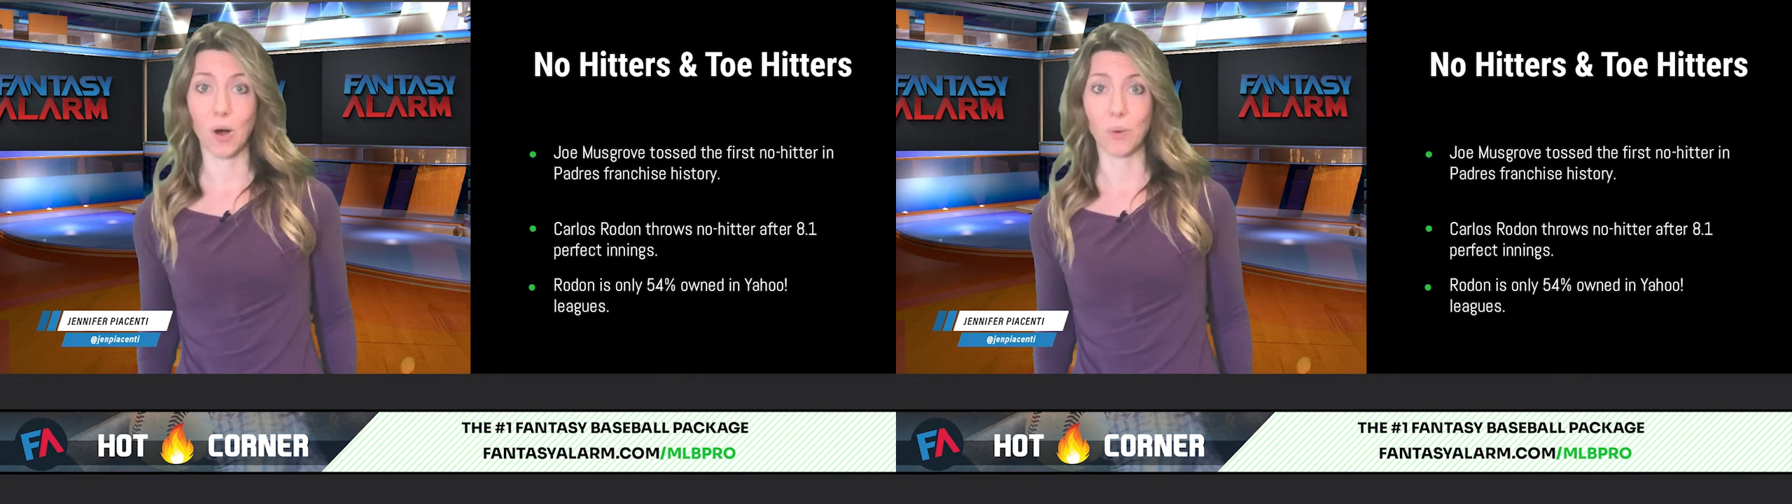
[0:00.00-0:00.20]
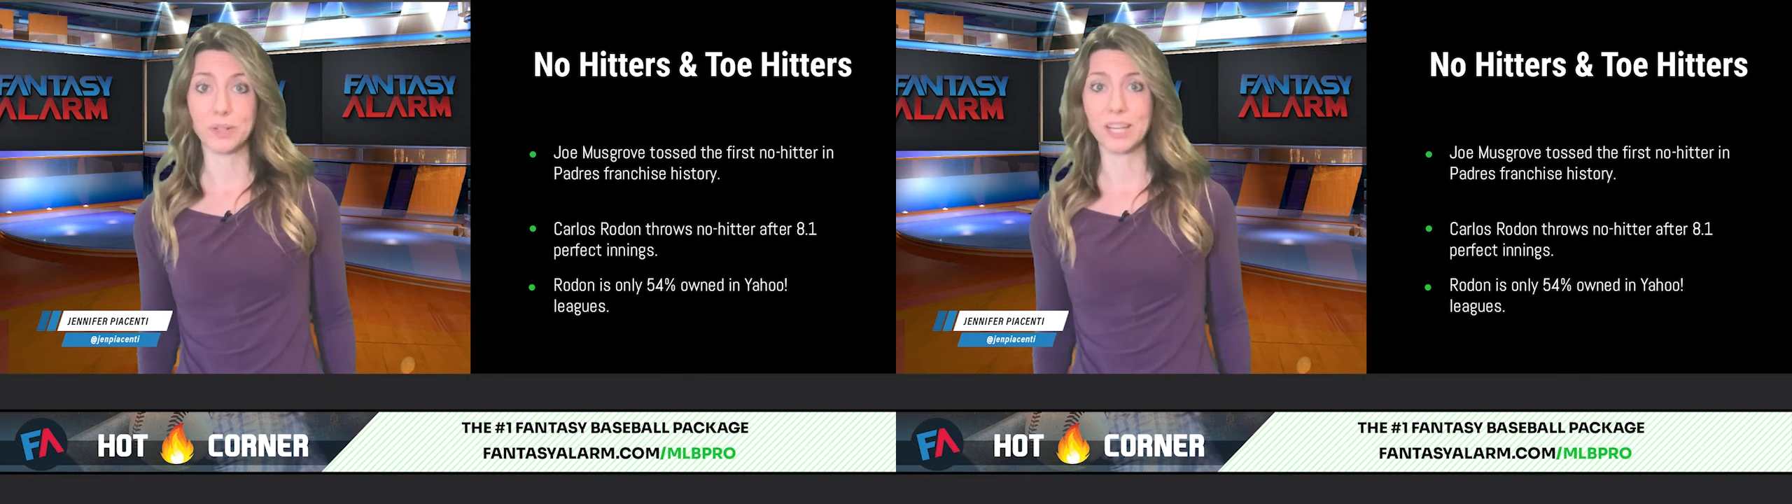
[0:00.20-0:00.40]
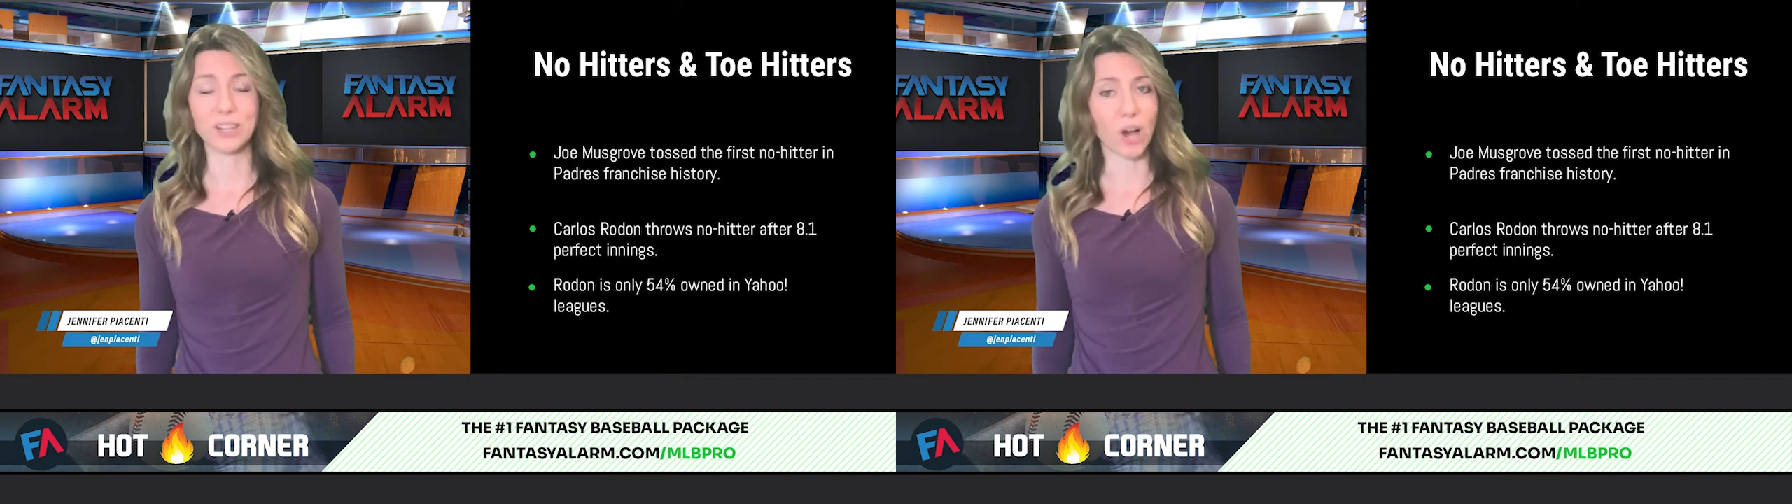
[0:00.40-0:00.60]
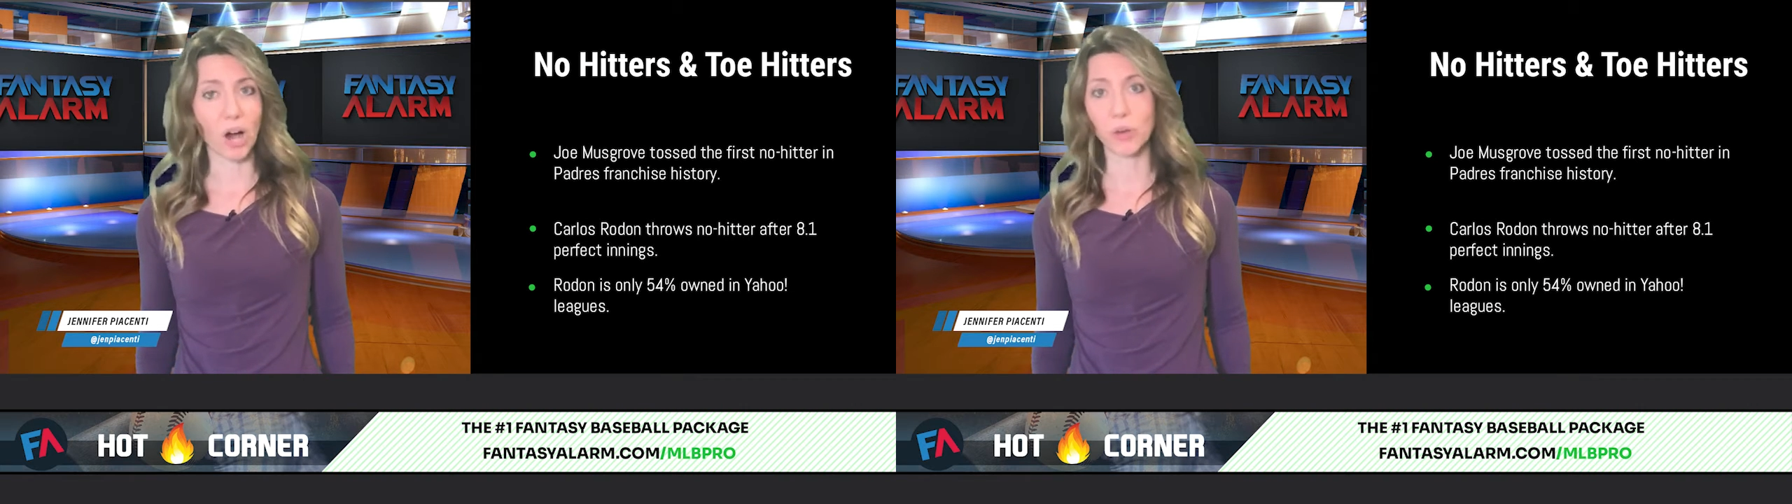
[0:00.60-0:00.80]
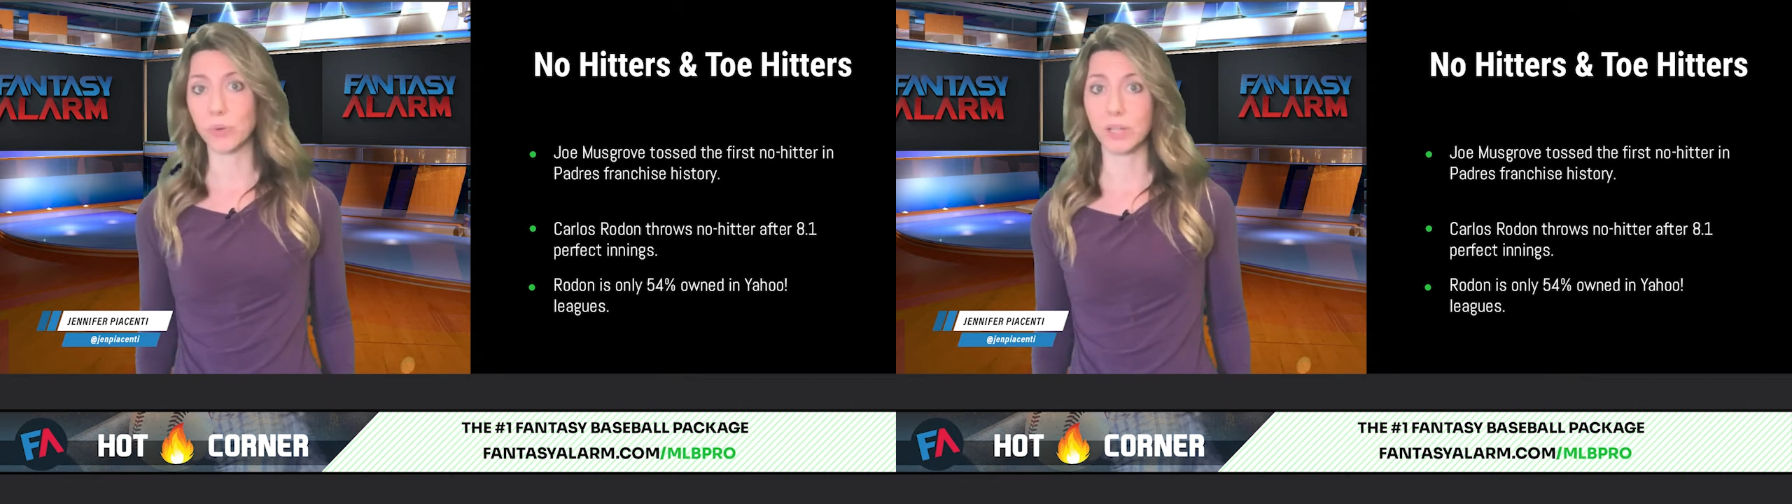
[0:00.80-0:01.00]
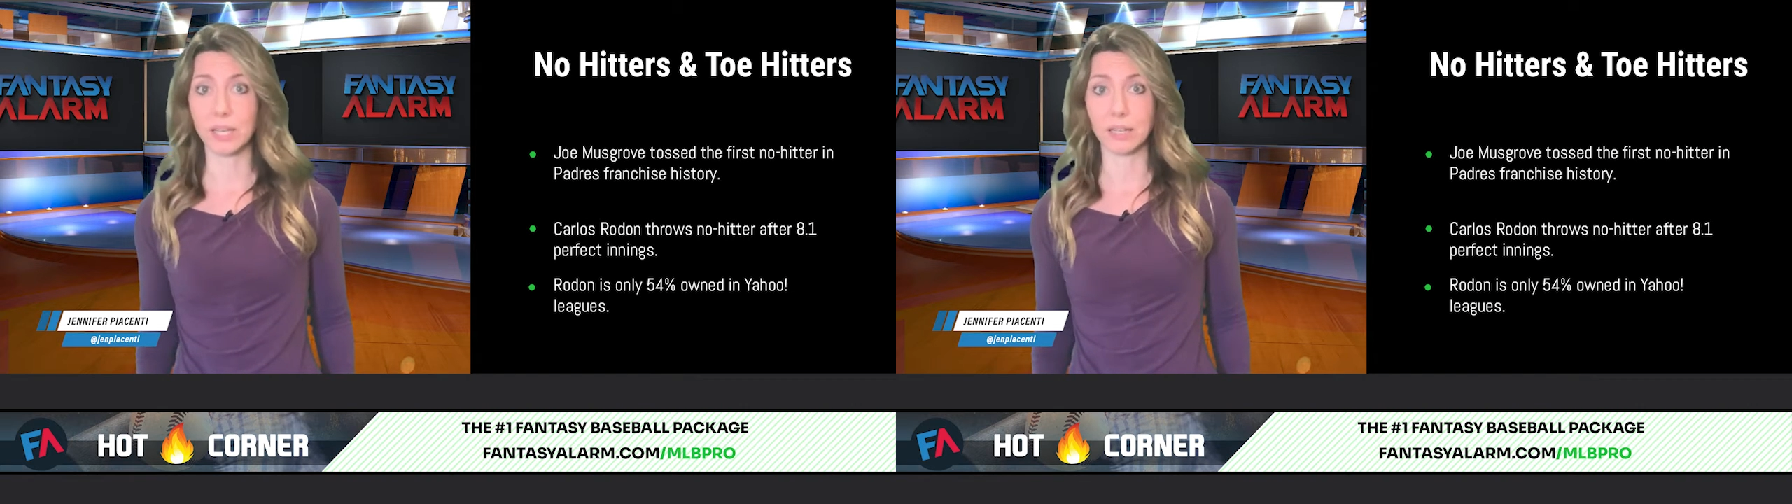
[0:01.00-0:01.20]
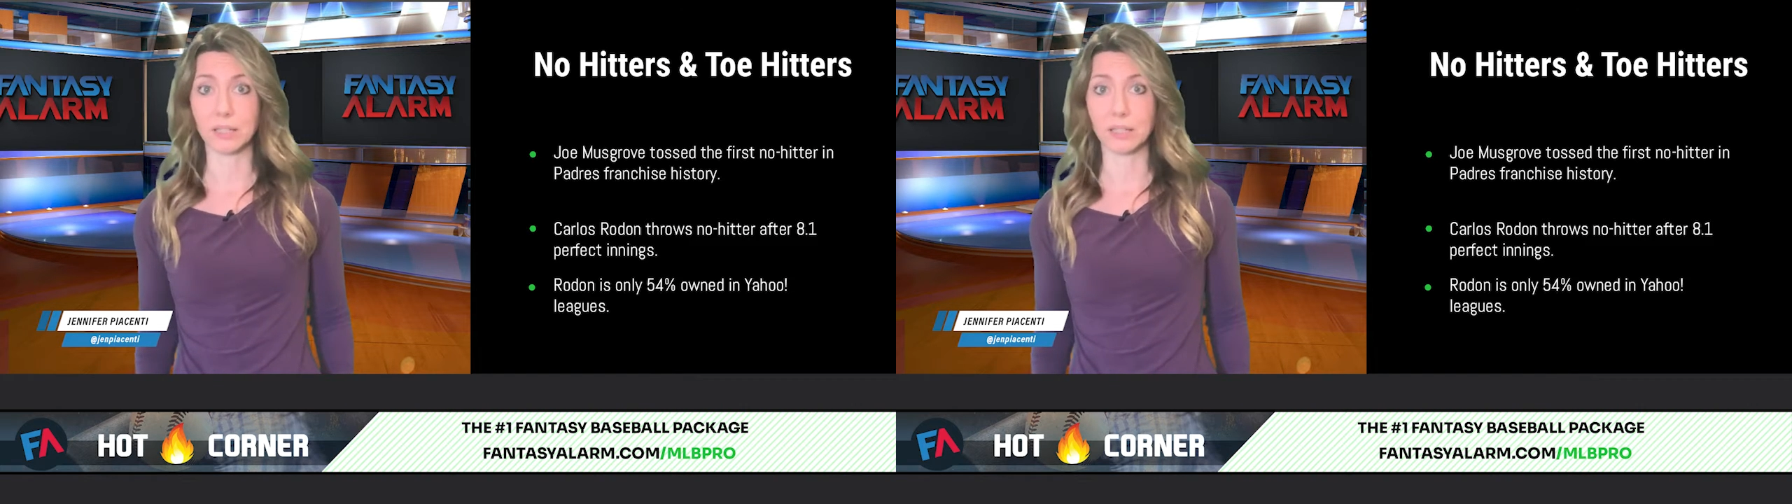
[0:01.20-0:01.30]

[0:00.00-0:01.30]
owned in Yahoo League,